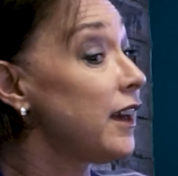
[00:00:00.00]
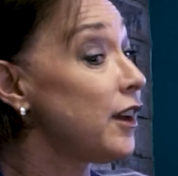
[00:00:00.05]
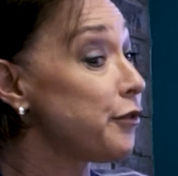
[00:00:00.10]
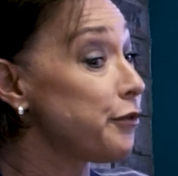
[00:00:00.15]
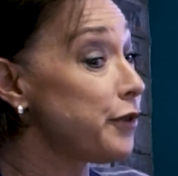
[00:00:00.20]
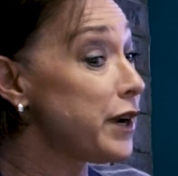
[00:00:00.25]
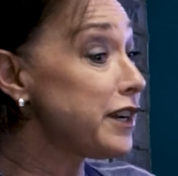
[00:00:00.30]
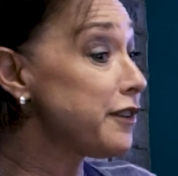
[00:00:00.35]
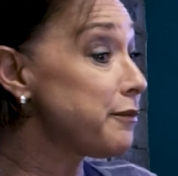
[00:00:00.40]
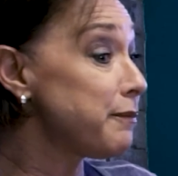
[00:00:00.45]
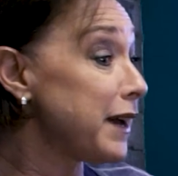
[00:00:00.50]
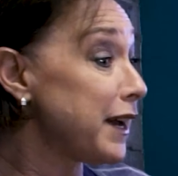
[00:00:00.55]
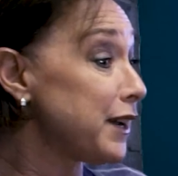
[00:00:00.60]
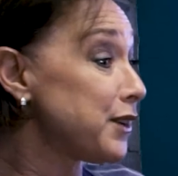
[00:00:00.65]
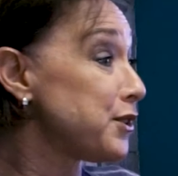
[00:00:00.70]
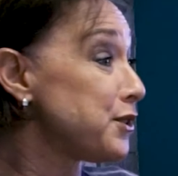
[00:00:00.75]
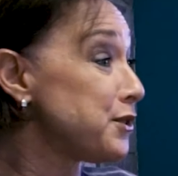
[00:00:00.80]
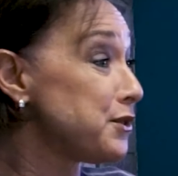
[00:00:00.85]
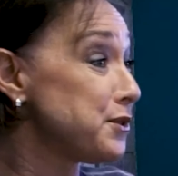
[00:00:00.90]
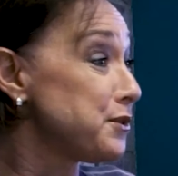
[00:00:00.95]
a friend of mine
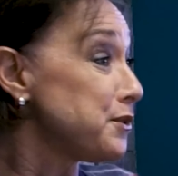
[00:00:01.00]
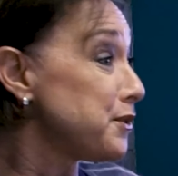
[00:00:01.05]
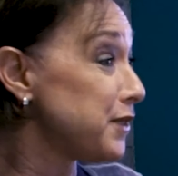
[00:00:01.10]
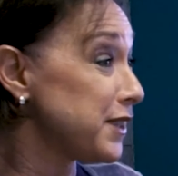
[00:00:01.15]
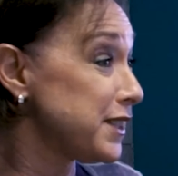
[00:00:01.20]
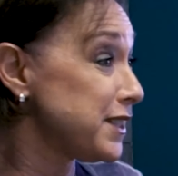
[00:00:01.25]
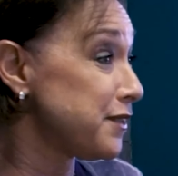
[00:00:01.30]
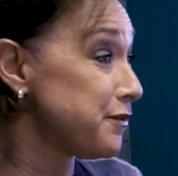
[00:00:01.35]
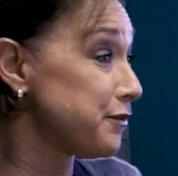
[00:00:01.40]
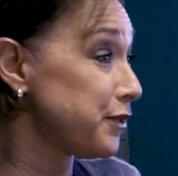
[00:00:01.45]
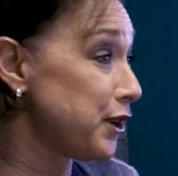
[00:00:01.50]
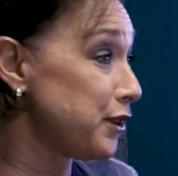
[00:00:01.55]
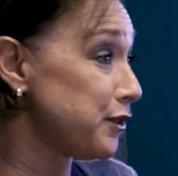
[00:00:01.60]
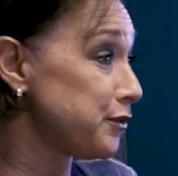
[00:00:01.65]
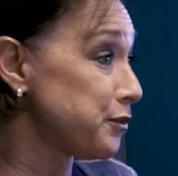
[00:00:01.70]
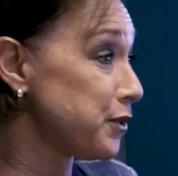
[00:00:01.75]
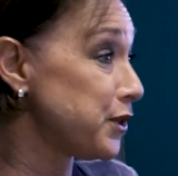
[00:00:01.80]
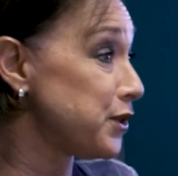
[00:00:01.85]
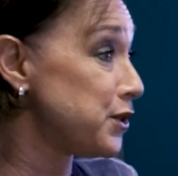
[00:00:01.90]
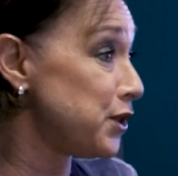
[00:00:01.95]
who is
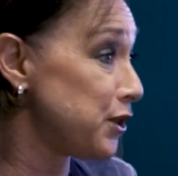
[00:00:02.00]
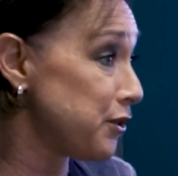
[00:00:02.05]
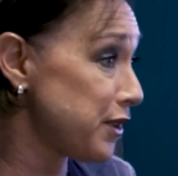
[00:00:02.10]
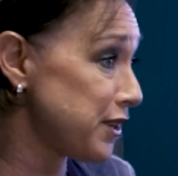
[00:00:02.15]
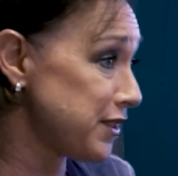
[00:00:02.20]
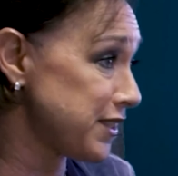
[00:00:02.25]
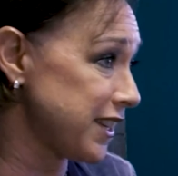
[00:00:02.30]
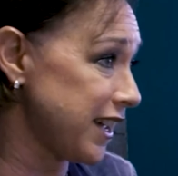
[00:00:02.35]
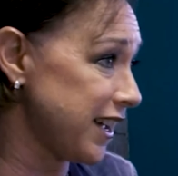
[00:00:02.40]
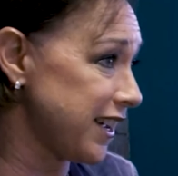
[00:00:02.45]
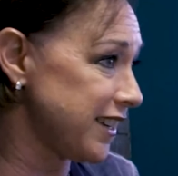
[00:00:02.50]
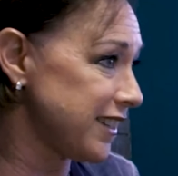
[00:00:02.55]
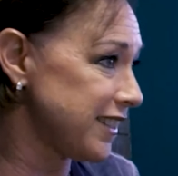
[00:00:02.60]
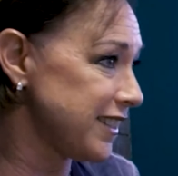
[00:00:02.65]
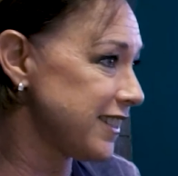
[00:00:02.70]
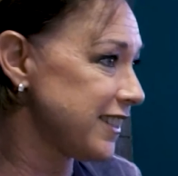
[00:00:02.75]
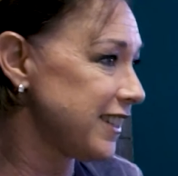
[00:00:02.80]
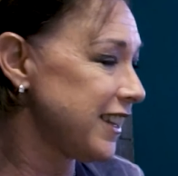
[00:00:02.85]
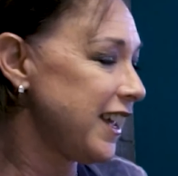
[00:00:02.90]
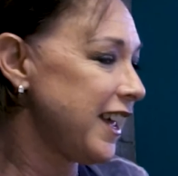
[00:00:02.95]
involved with
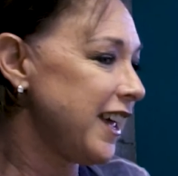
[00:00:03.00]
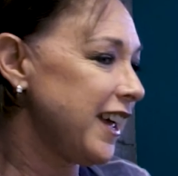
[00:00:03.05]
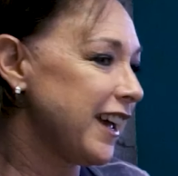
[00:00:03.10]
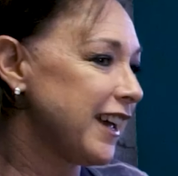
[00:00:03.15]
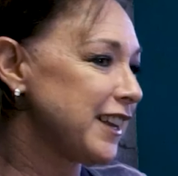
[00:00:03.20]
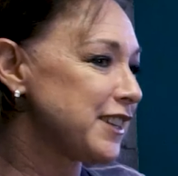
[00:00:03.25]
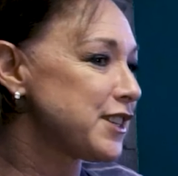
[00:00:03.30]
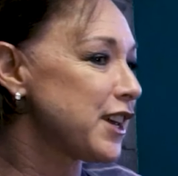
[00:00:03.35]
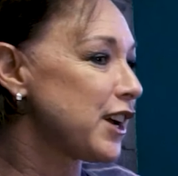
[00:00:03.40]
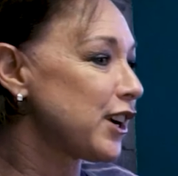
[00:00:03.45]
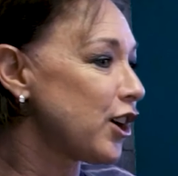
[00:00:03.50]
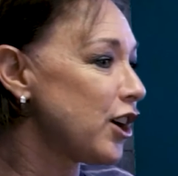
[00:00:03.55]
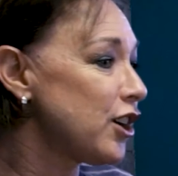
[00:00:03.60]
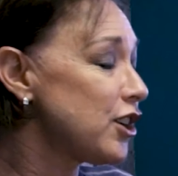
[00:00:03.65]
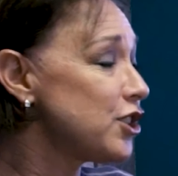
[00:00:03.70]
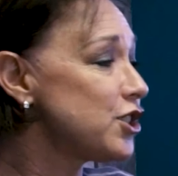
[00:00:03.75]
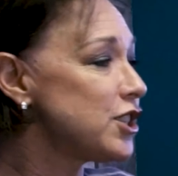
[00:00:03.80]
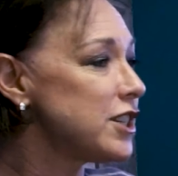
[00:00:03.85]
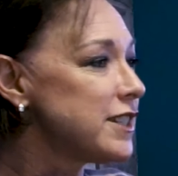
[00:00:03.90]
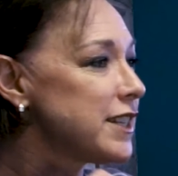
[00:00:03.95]
neuroscience and
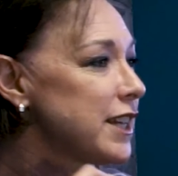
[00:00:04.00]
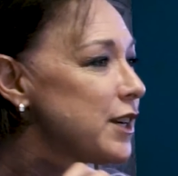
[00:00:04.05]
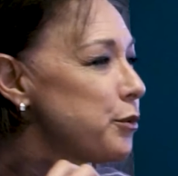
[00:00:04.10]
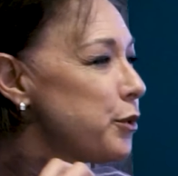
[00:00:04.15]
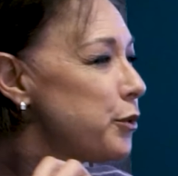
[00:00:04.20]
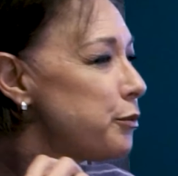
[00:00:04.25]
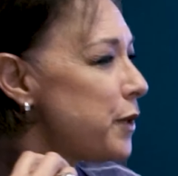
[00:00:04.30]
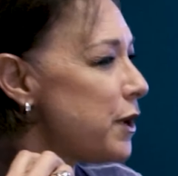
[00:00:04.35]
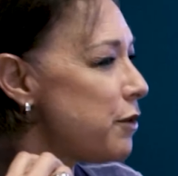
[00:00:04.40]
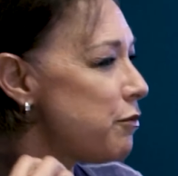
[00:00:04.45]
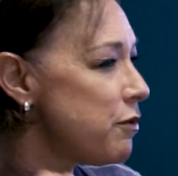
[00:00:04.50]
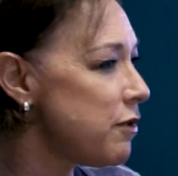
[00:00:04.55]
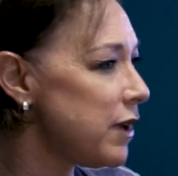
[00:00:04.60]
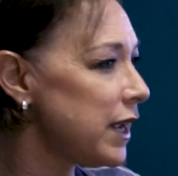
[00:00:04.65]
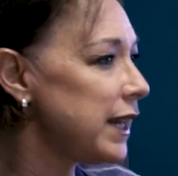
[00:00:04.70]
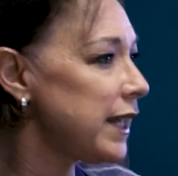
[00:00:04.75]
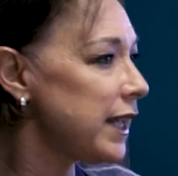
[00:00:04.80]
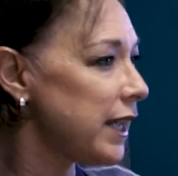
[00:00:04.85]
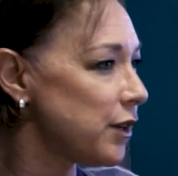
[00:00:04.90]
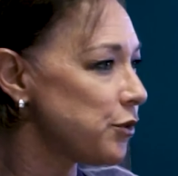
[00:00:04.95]
psychology said it would be
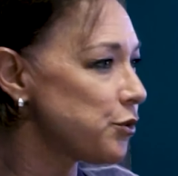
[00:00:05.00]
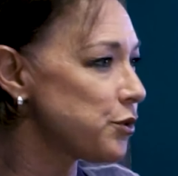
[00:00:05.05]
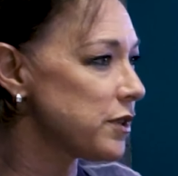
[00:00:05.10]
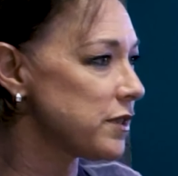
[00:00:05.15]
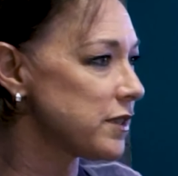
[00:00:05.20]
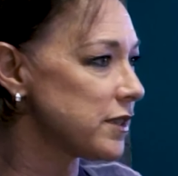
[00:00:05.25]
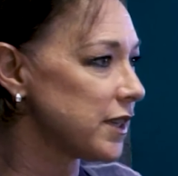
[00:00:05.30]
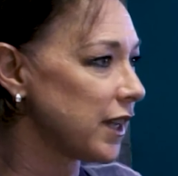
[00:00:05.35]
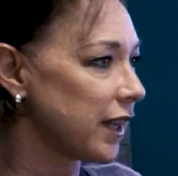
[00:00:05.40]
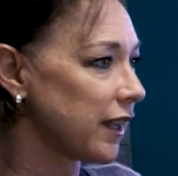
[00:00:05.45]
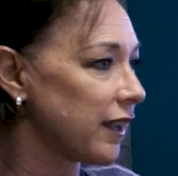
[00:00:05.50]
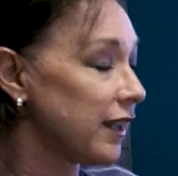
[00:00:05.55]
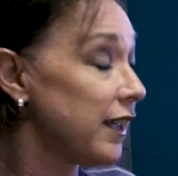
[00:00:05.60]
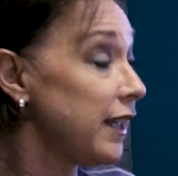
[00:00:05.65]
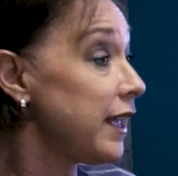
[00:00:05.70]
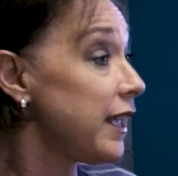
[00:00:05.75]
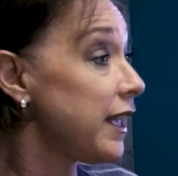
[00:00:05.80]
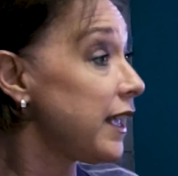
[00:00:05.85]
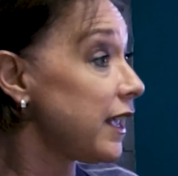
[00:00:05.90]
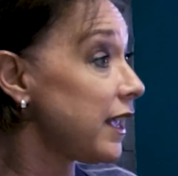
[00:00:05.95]
really interesting
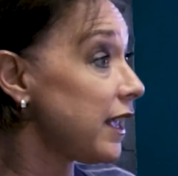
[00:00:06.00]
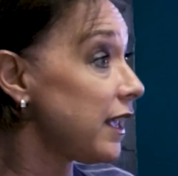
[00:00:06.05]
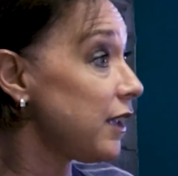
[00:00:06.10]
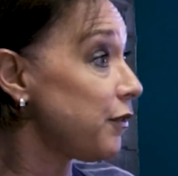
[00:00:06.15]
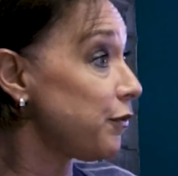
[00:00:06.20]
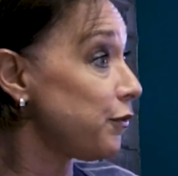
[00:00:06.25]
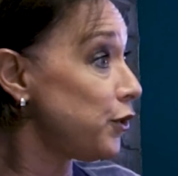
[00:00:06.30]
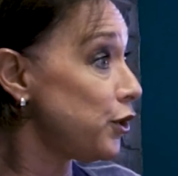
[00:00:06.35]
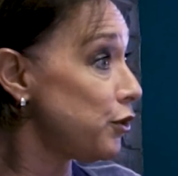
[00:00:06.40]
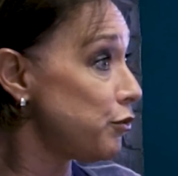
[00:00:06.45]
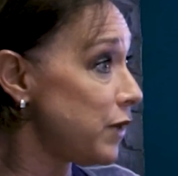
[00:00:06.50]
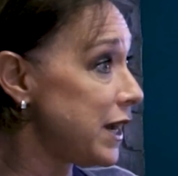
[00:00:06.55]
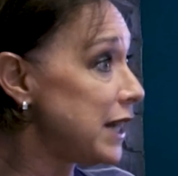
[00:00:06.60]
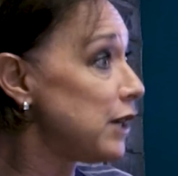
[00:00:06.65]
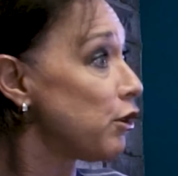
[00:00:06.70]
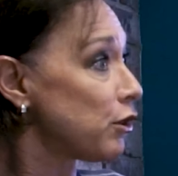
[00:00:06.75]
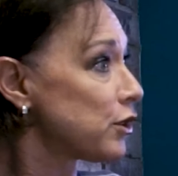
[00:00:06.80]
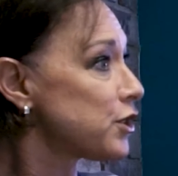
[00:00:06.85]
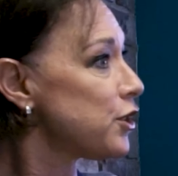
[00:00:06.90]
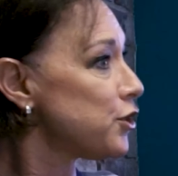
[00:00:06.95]
if you
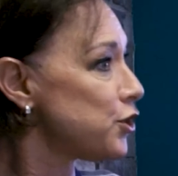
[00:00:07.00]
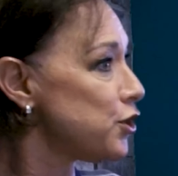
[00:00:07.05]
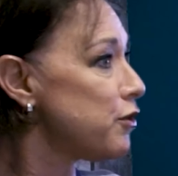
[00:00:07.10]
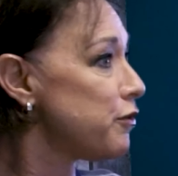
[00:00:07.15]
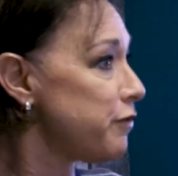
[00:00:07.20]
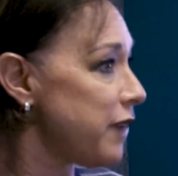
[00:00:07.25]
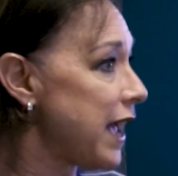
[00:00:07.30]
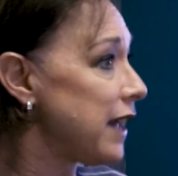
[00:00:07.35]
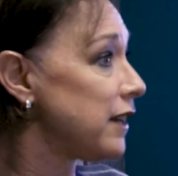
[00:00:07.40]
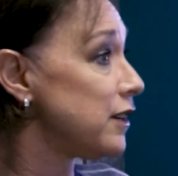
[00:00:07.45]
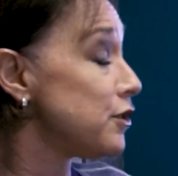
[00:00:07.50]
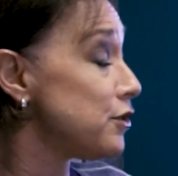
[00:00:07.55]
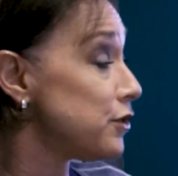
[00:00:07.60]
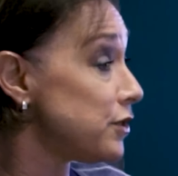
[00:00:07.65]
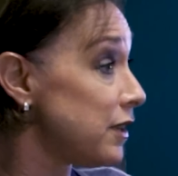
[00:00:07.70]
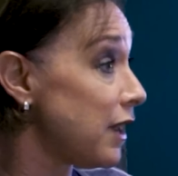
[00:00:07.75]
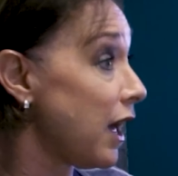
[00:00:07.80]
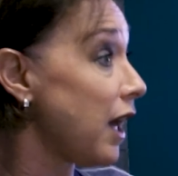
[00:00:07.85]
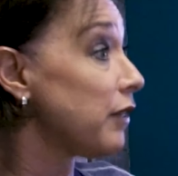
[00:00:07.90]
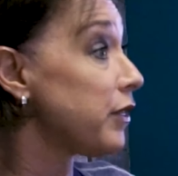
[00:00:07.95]
re-looked at your values
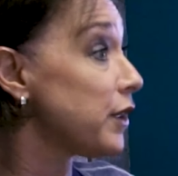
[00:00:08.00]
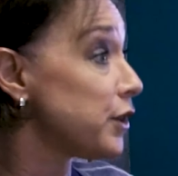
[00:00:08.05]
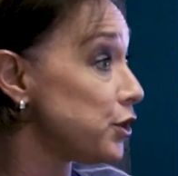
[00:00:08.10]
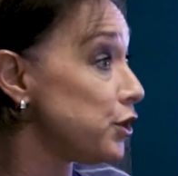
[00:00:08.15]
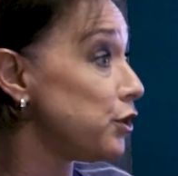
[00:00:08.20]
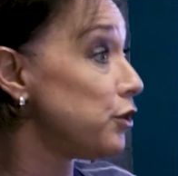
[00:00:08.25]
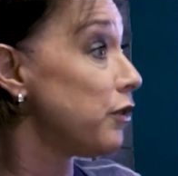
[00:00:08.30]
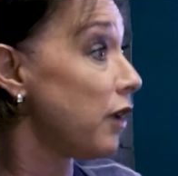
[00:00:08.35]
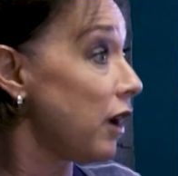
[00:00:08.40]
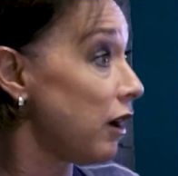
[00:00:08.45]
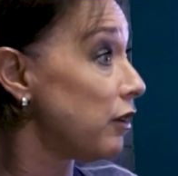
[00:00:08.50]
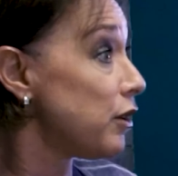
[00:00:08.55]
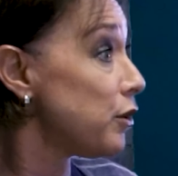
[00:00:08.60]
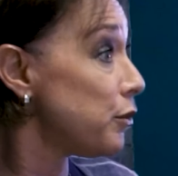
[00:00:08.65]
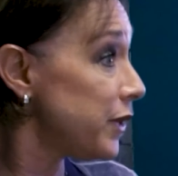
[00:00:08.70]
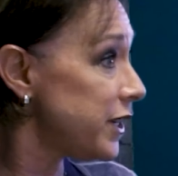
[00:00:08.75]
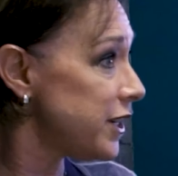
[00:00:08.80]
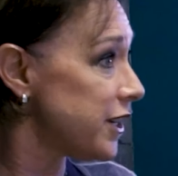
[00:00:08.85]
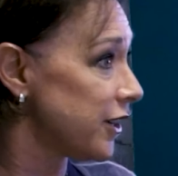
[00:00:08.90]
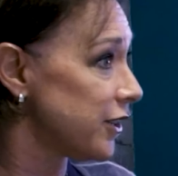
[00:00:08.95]
now that you are a
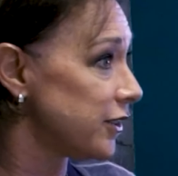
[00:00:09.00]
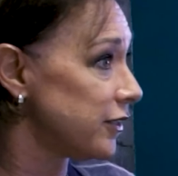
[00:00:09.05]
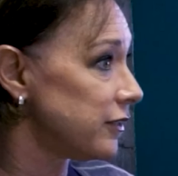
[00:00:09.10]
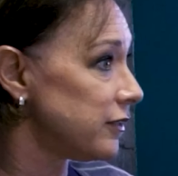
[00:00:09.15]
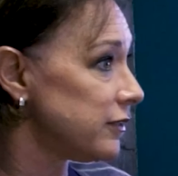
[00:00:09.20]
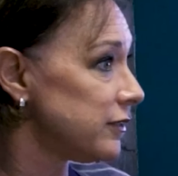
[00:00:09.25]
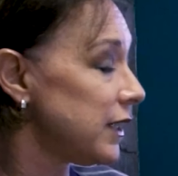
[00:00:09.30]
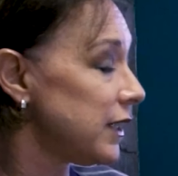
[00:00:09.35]
widow.